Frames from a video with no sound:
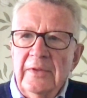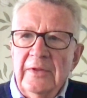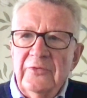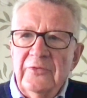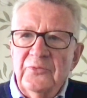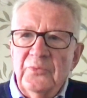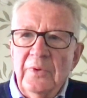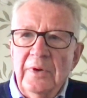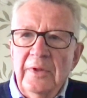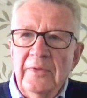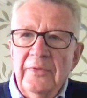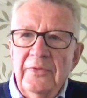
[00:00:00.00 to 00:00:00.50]

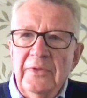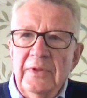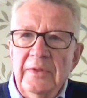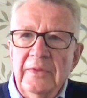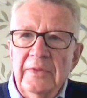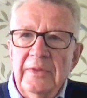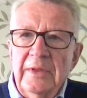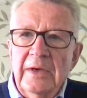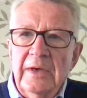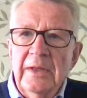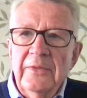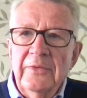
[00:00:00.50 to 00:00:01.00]
That's one
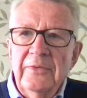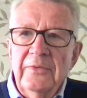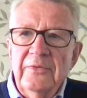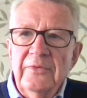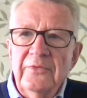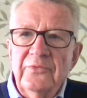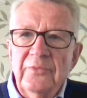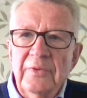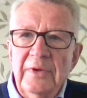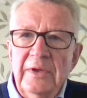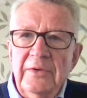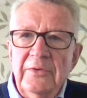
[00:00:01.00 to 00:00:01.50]
thing. The other
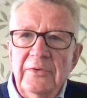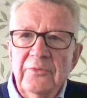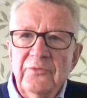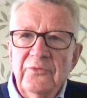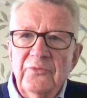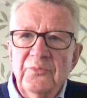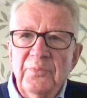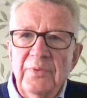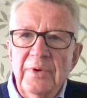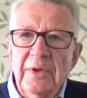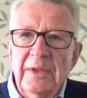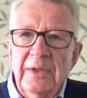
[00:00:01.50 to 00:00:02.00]
is rate
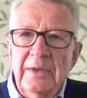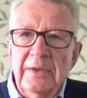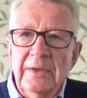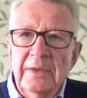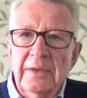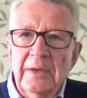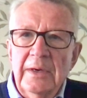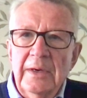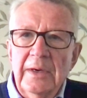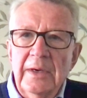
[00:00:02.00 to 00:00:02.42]
of spread.